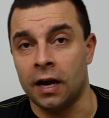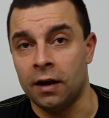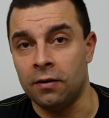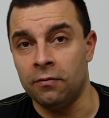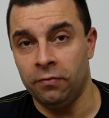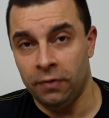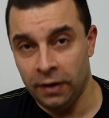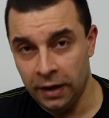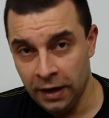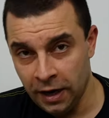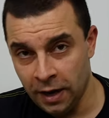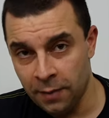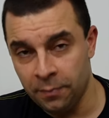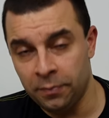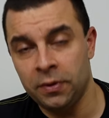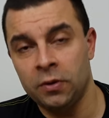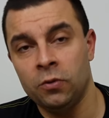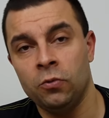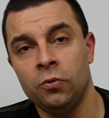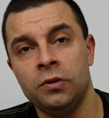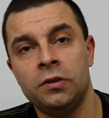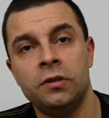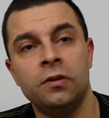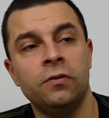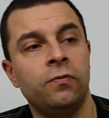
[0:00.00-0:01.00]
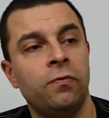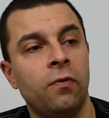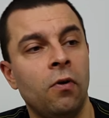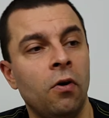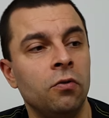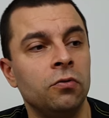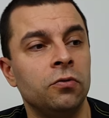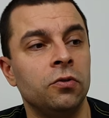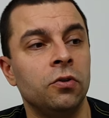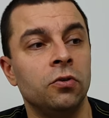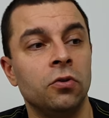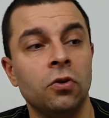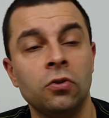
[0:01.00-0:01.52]
I'm very happy with the
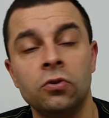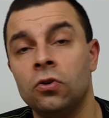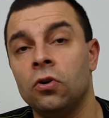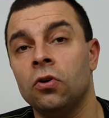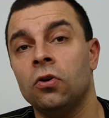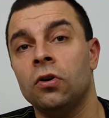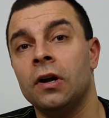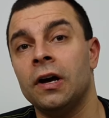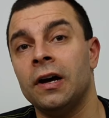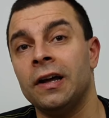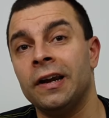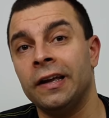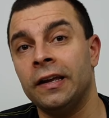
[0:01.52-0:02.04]
phone. You're not gonna